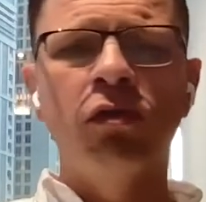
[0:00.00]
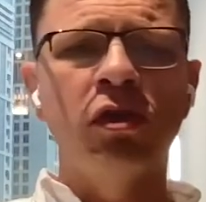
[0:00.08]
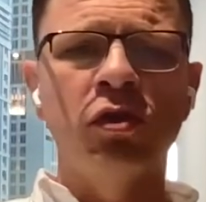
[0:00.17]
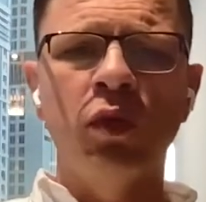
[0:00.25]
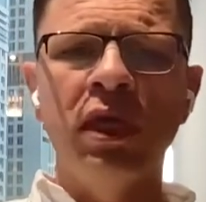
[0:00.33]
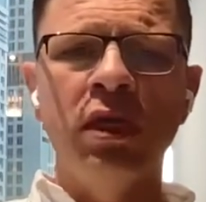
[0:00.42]

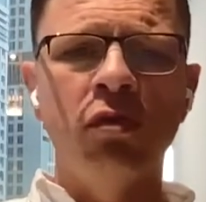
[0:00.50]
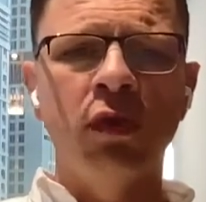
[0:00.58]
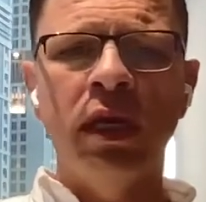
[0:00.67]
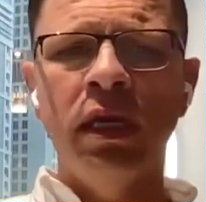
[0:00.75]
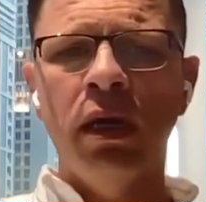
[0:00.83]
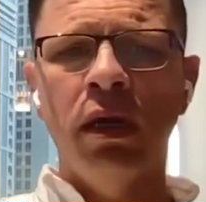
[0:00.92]
Founder
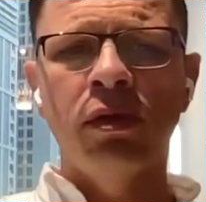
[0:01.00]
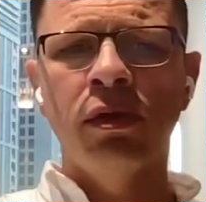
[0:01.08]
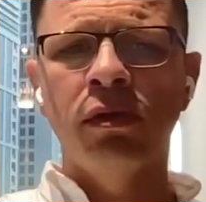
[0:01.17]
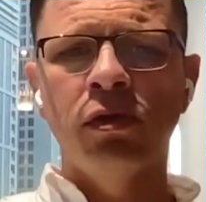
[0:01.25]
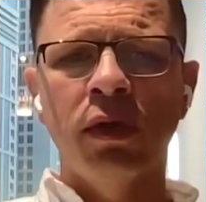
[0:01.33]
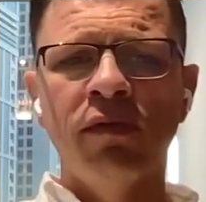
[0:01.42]
Suite or any
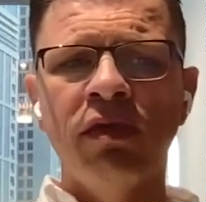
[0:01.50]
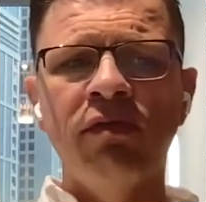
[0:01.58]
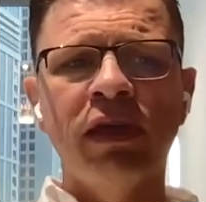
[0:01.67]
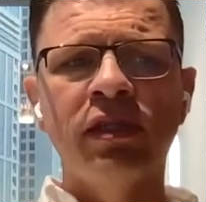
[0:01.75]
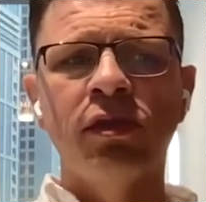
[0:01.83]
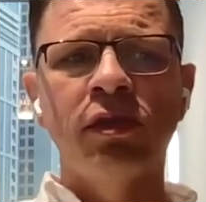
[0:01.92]
other sort of
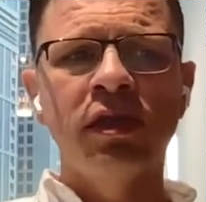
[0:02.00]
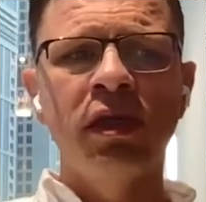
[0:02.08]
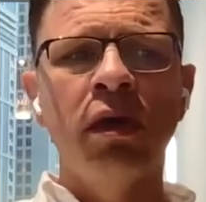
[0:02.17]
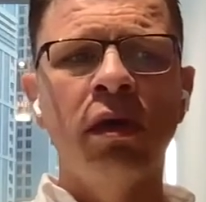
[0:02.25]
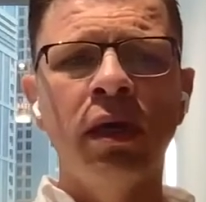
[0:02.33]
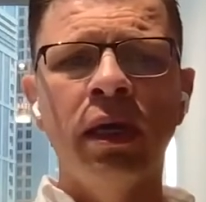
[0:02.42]
investor
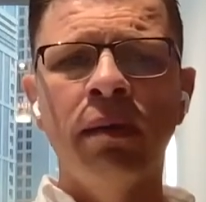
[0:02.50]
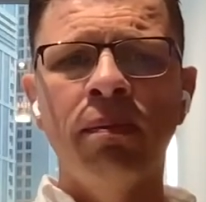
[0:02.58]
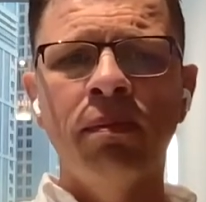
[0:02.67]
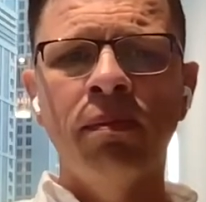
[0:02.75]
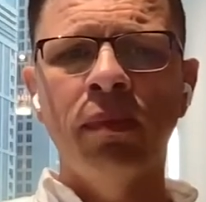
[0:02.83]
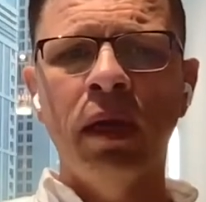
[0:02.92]

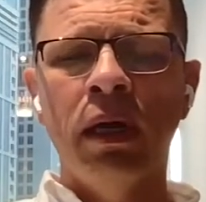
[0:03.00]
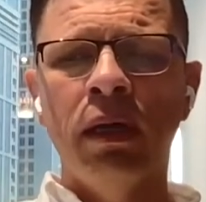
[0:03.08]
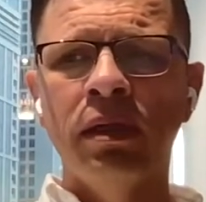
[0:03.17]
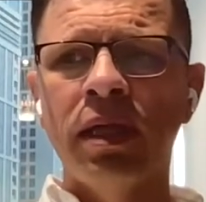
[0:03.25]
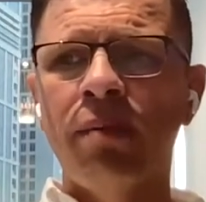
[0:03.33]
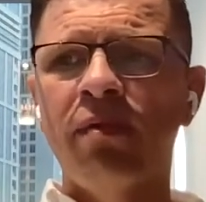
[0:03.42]
CRM
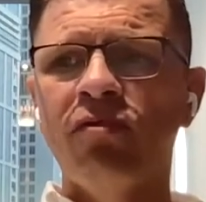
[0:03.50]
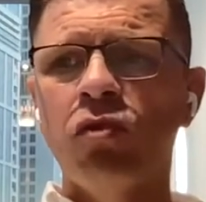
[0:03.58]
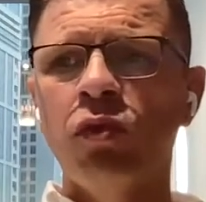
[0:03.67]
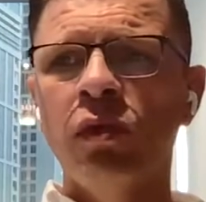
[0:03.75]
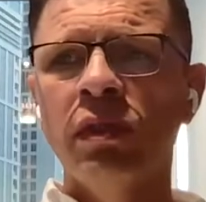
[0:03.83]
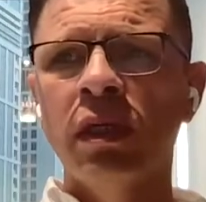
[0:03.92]
type
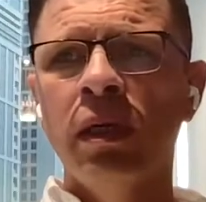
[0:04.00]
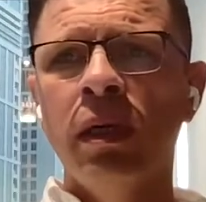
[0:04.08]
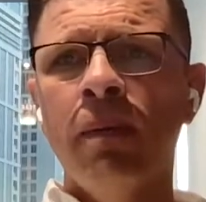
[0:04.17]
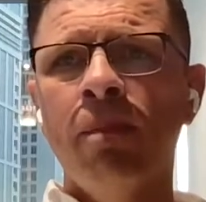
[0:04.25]
of tools